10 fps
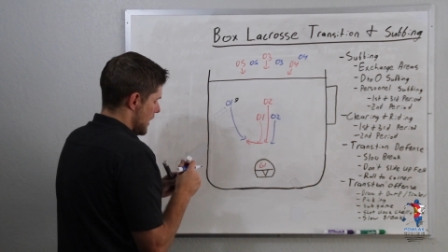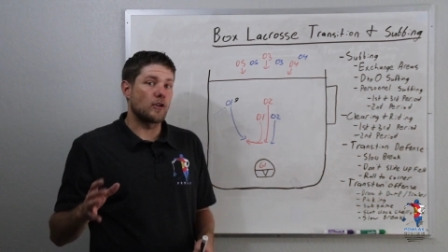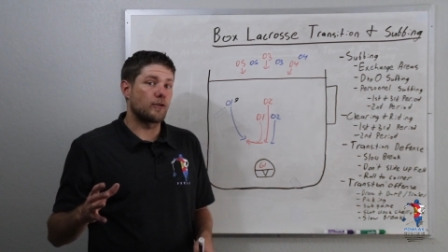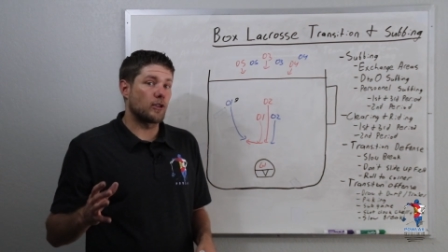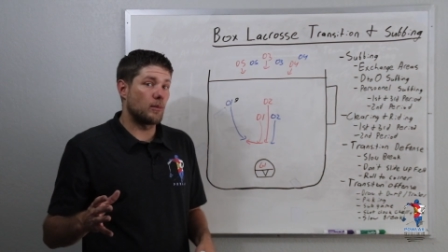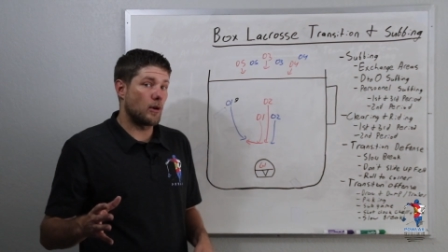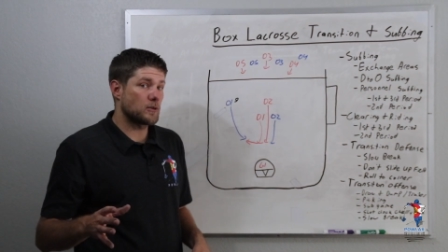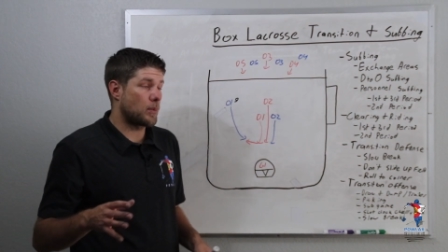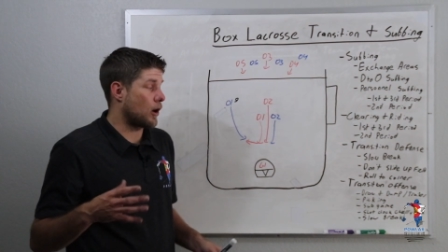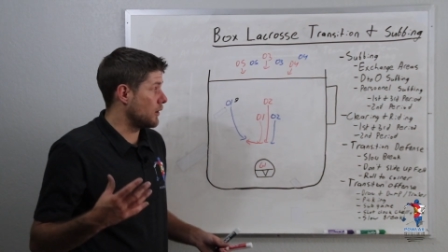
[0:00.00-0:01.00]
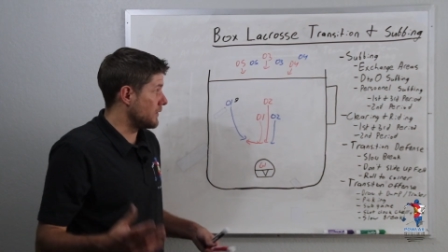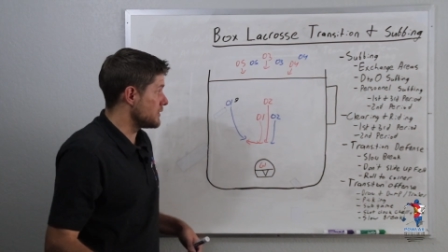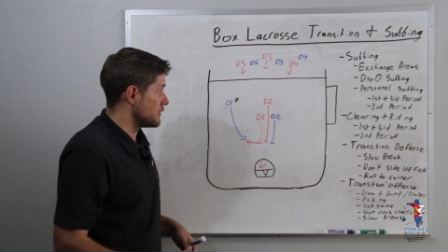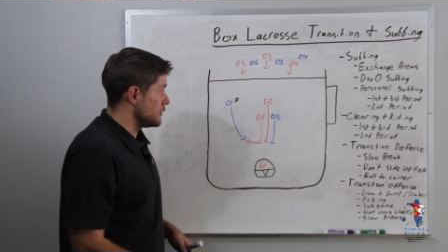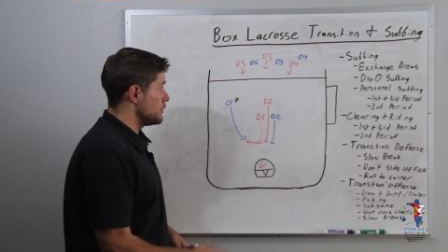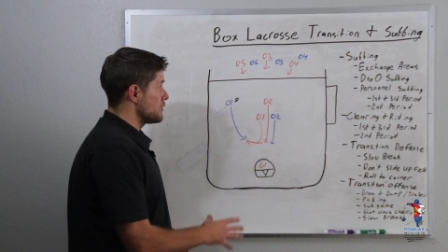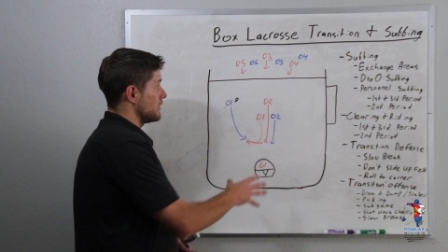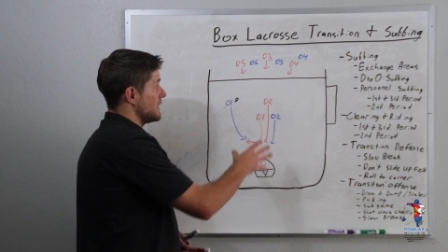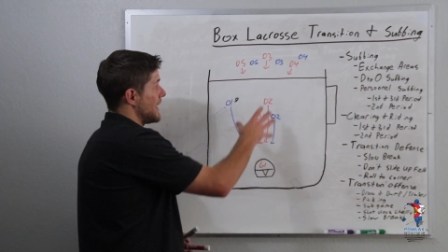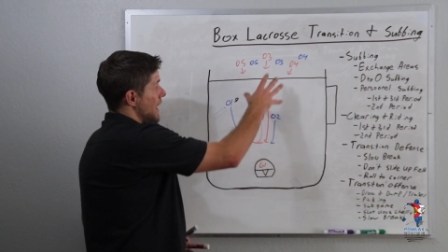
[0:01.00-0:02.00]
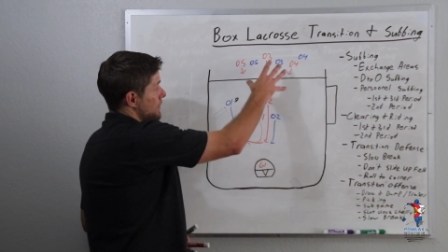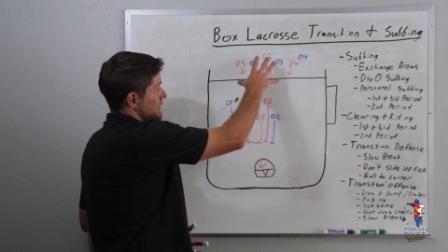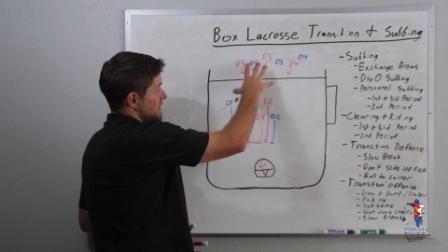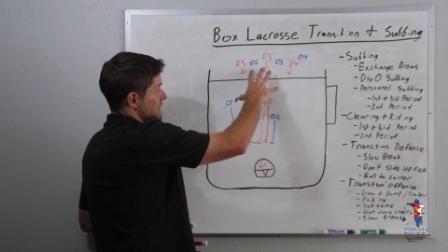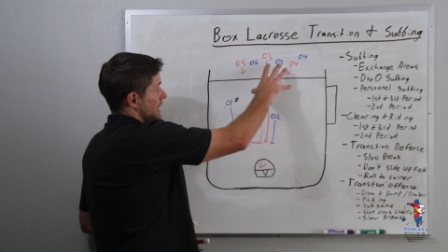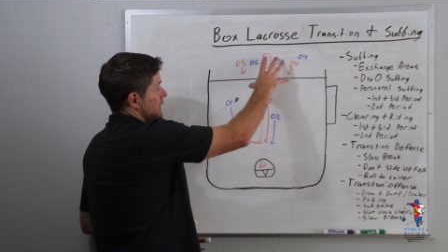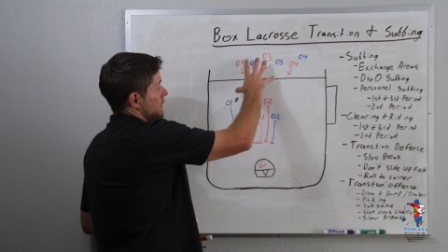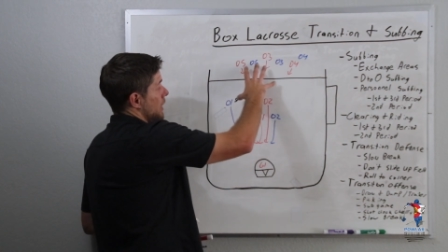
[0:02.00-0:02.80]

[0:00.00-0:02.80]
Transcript: So for the most part, this usually happens kind of